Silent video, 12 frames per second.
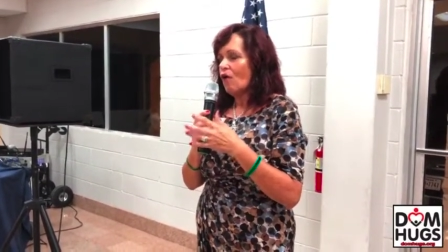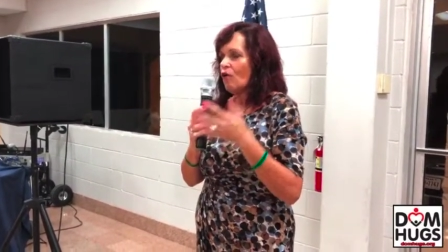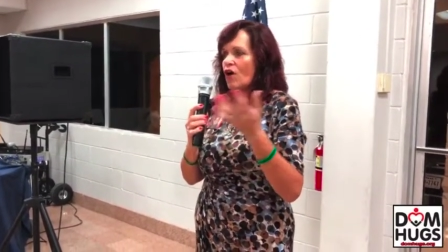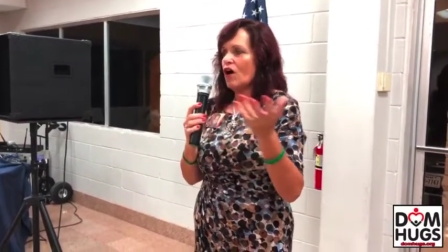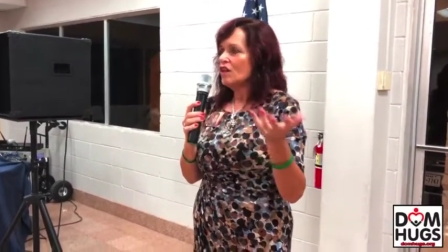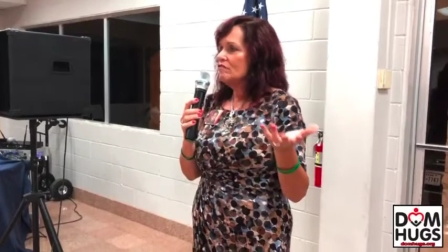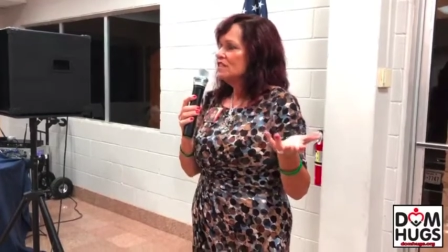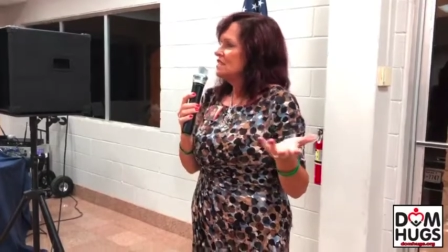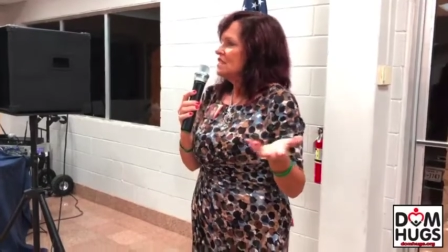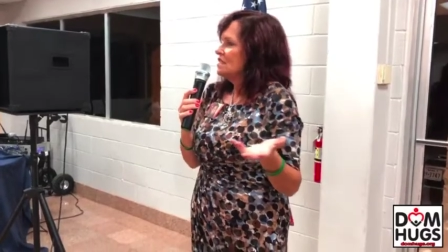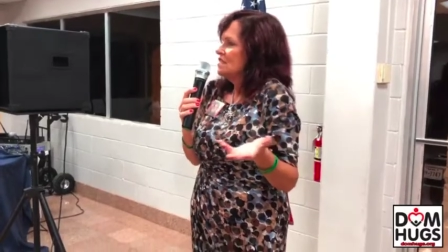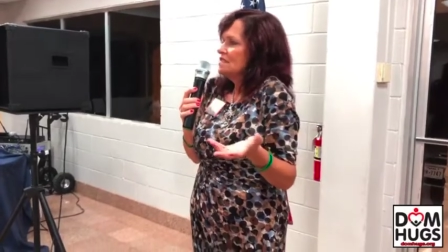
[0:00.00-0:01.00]
all of a
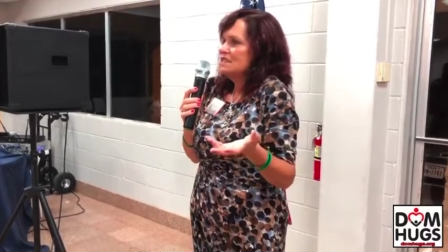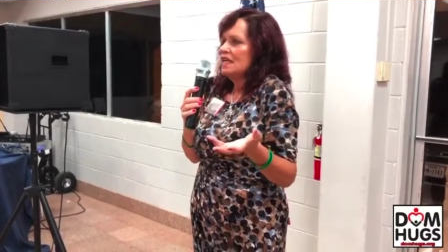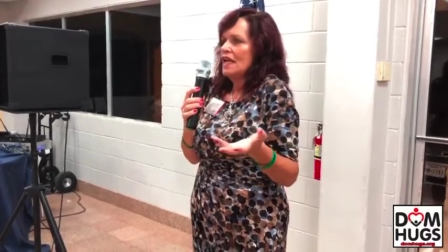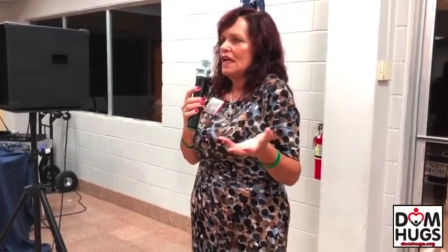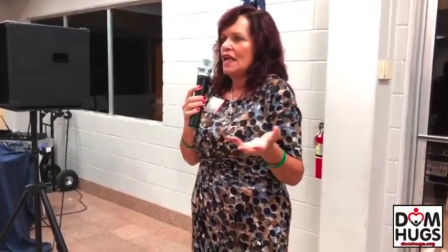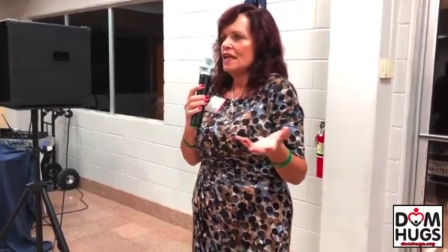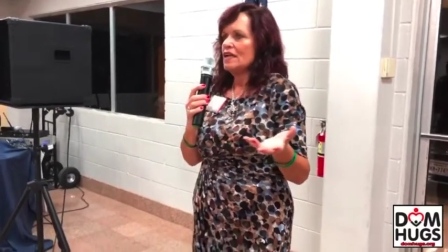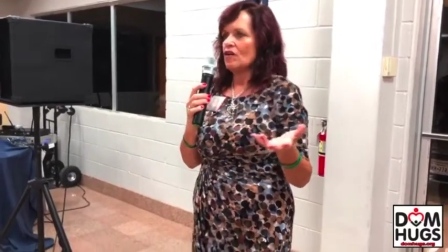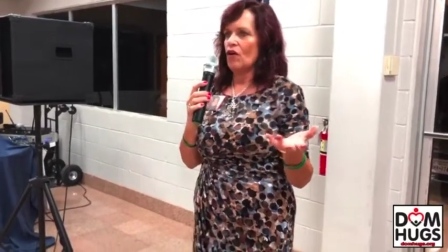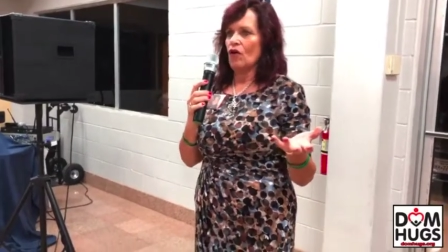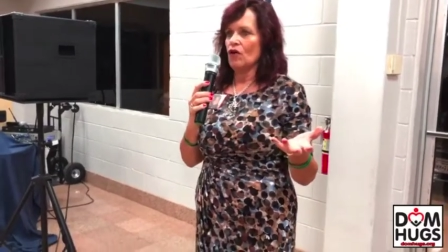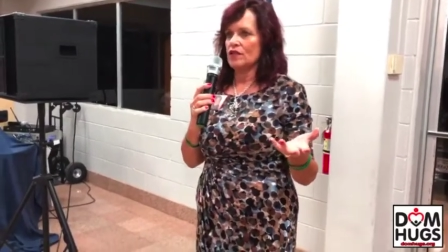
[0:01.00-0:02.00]
sudden
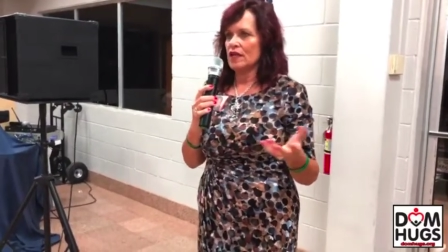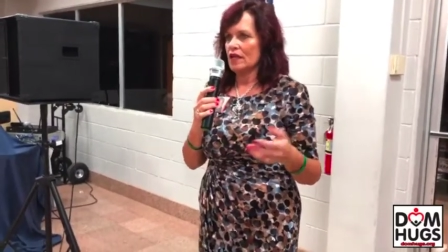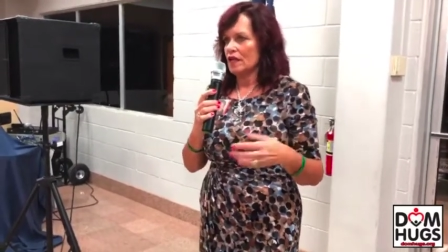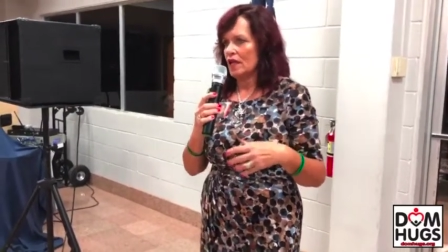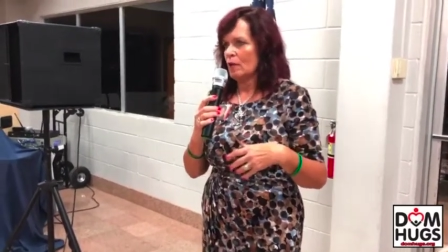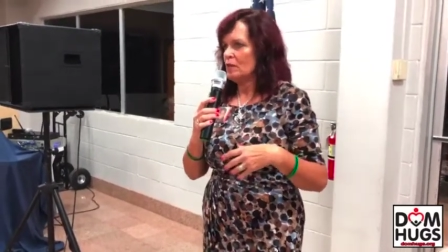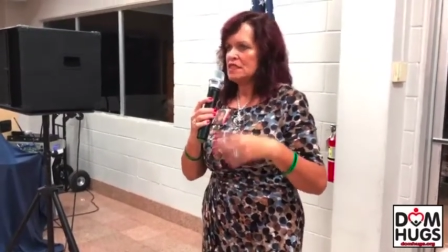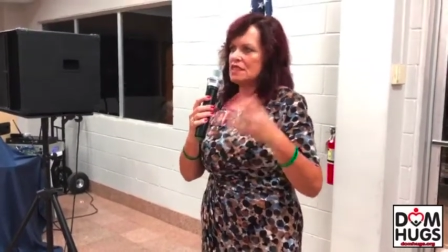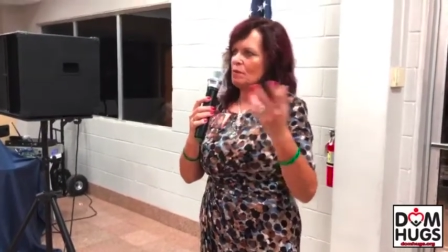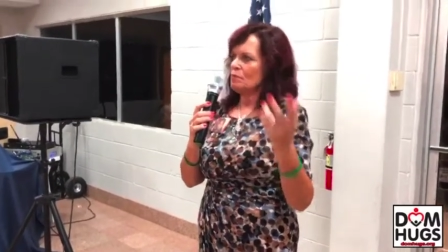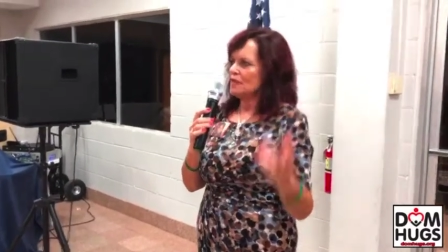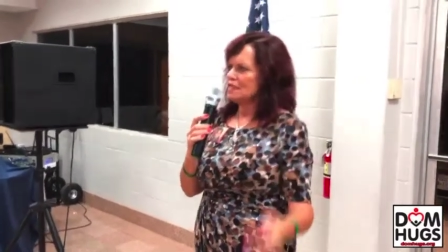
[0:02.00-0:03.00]
CNN called, and
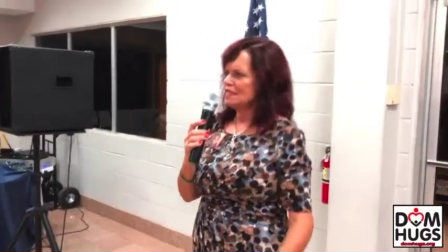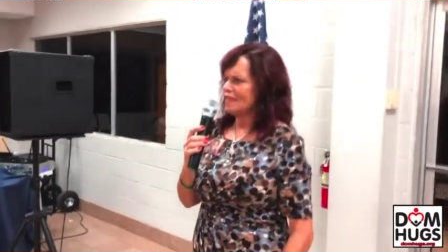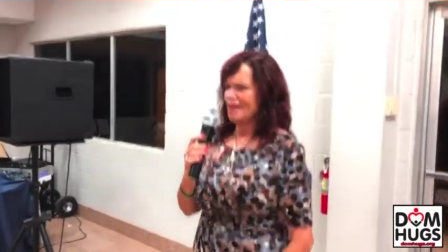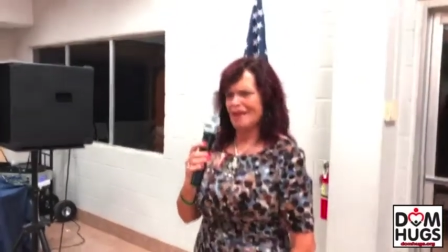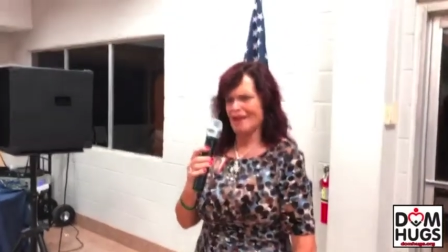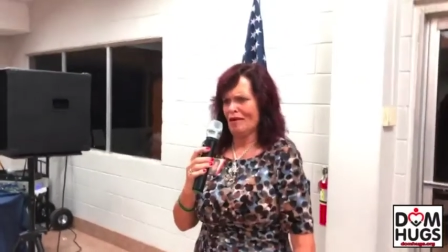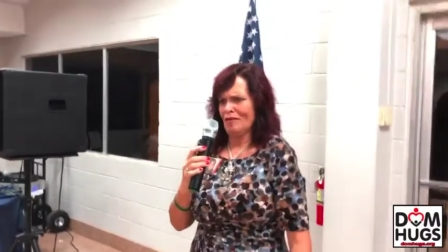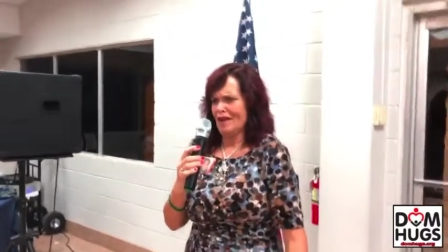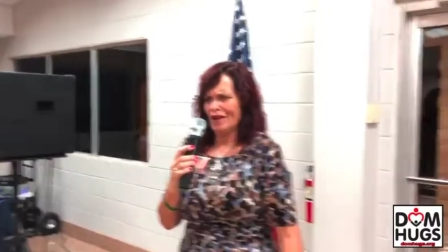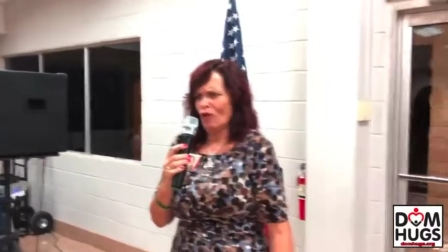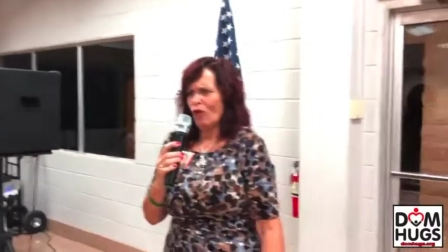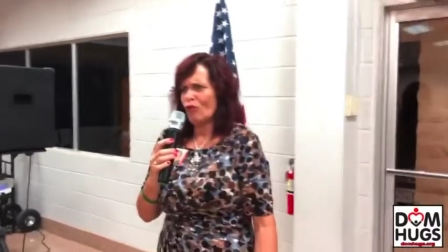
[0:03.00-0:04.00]
MSNBC, and I'm
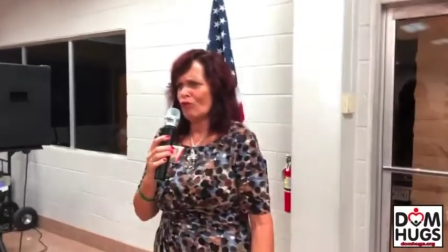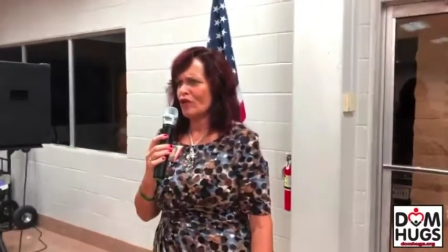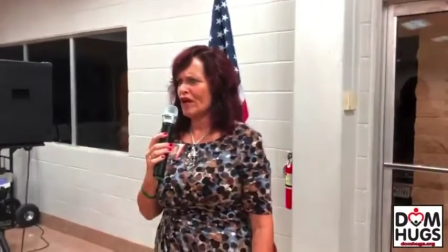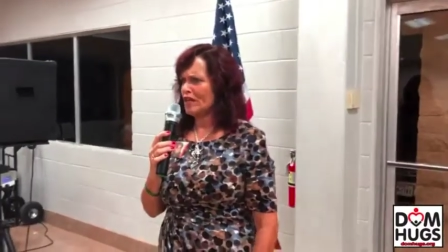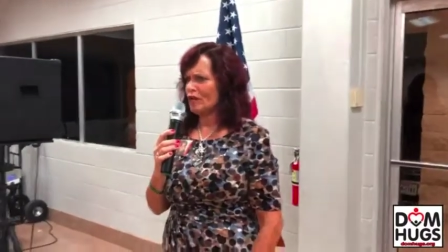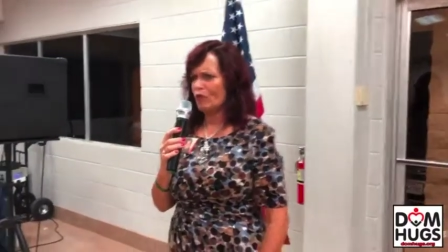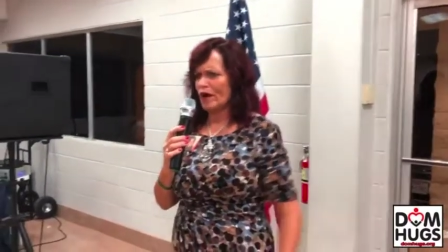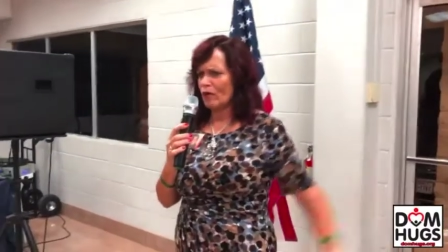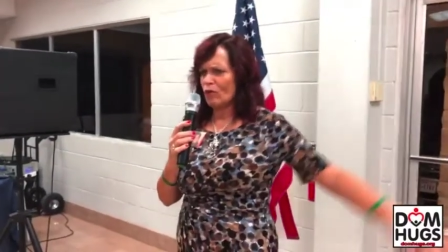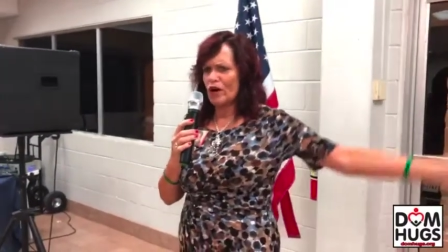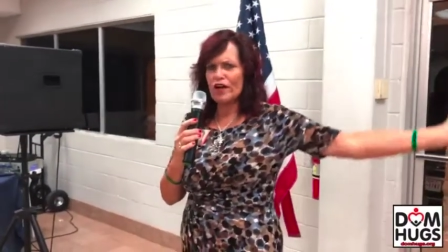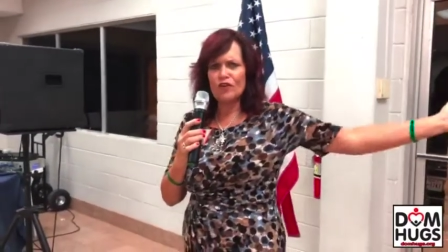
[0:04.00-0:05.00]
like, oh, really?
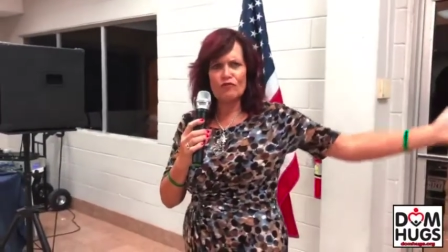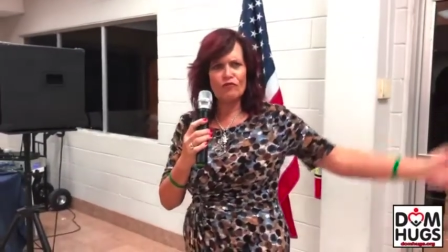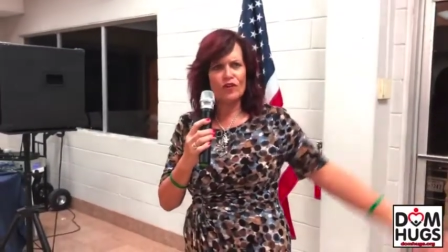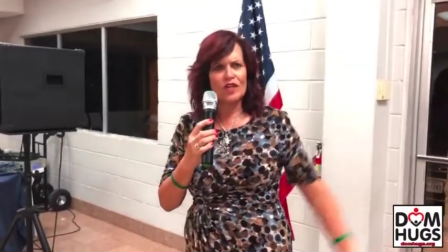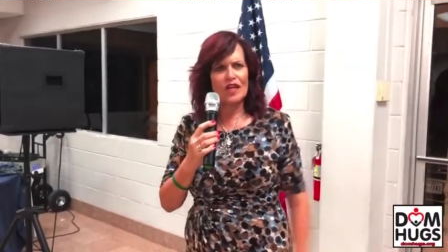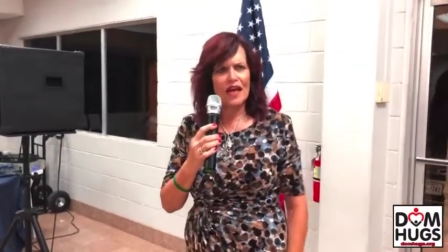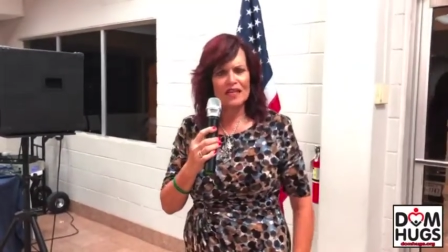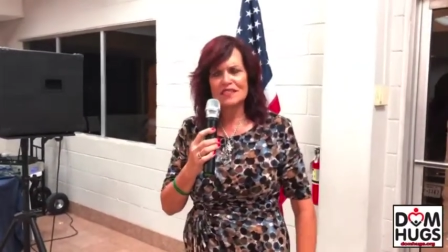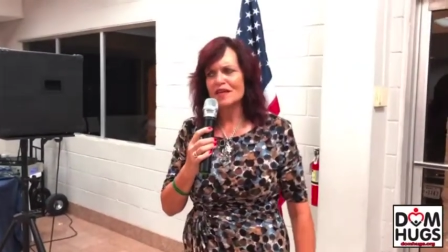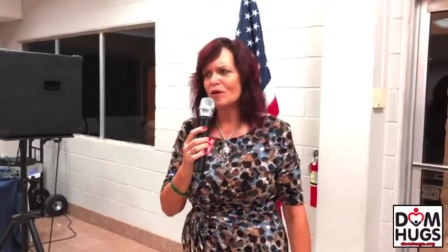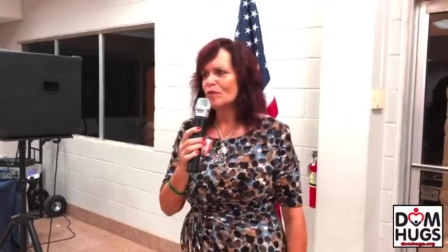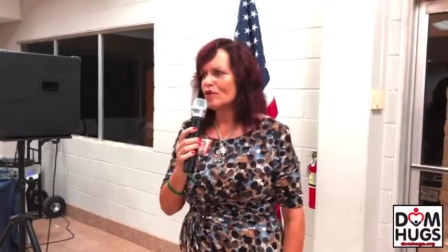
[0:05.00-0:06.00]
Where were you for the
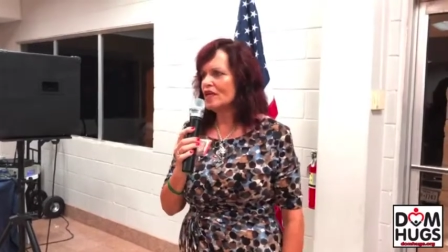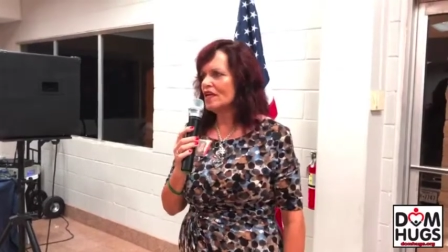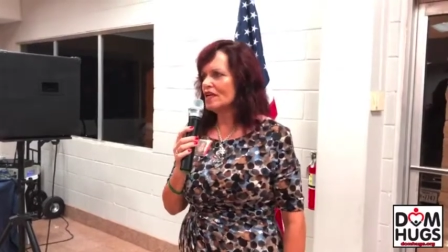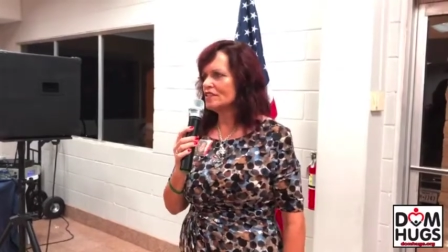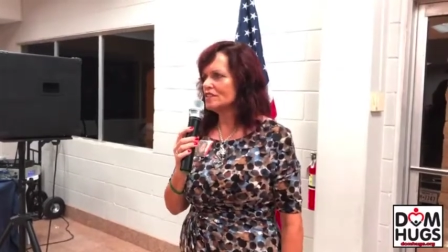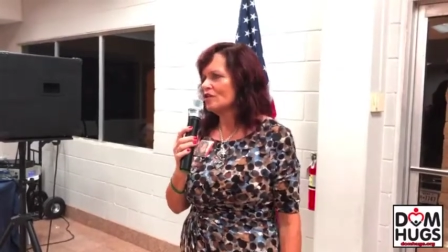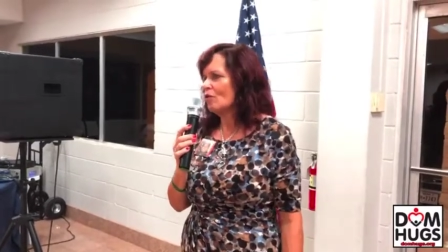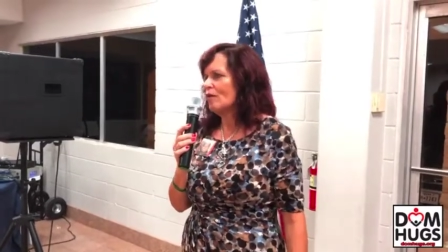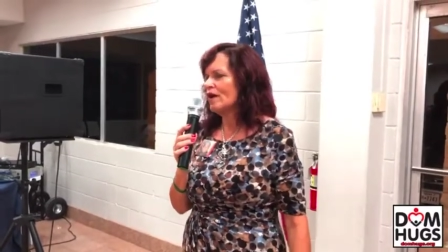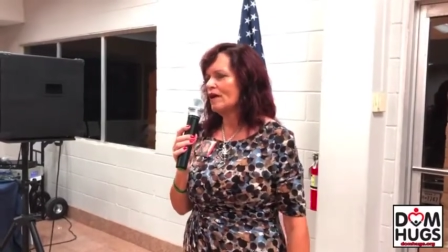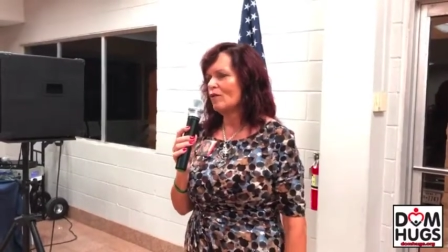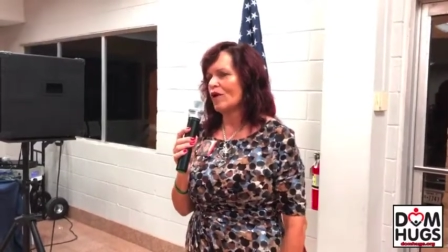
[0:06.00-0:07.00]
last couple of years?
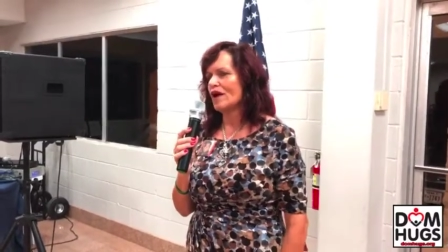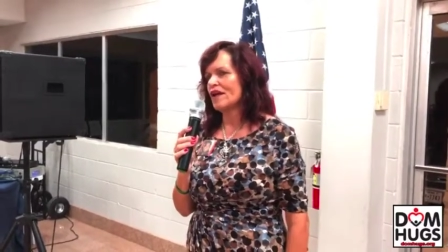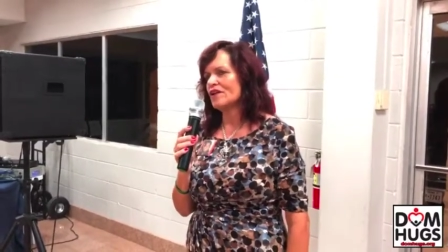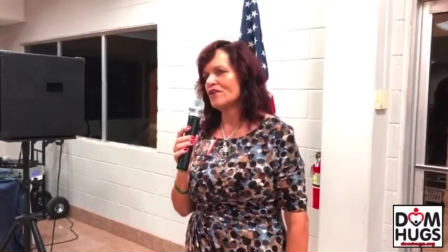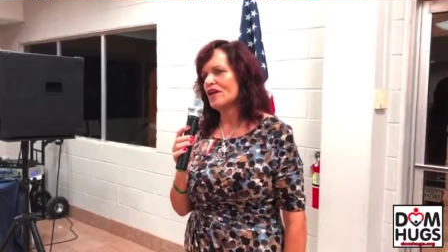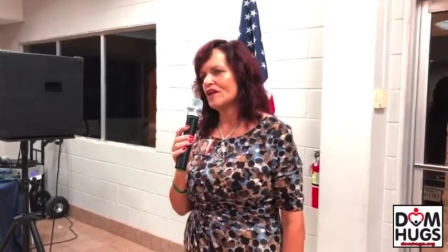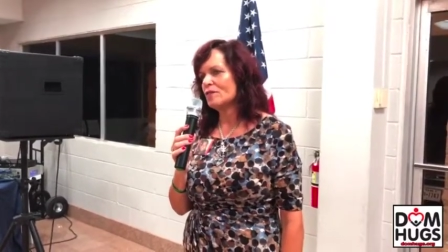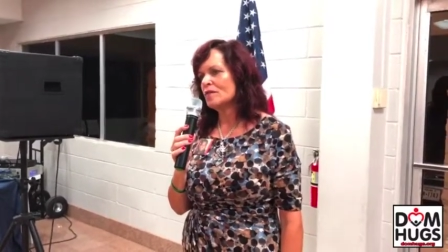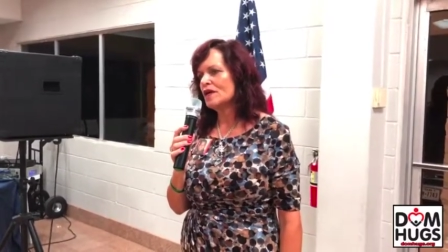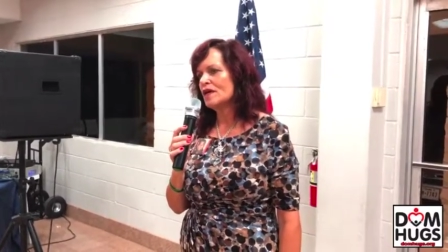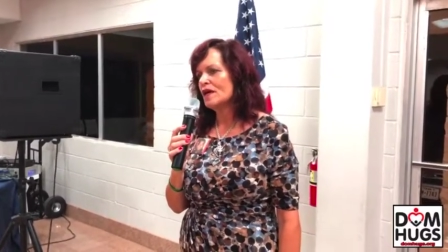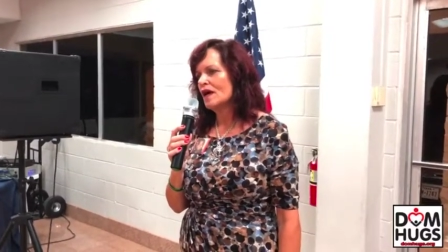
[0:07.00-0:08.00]
Nobody wanted to hear
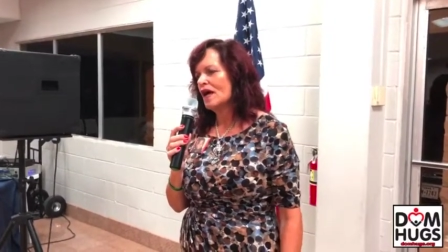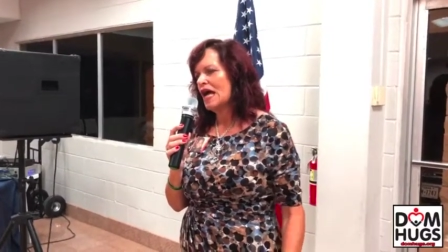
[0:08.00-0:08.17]
me.